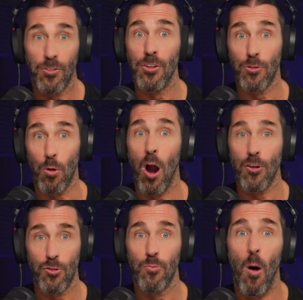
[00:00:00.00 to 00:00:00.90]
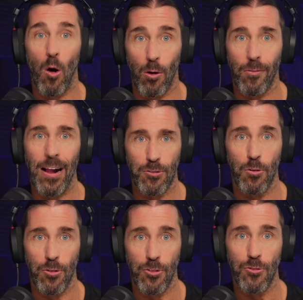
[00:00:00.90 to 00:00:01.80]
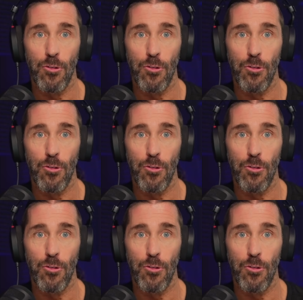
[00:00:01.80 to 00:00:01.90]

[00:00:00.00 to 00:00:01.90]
since there are smaller wrestlers in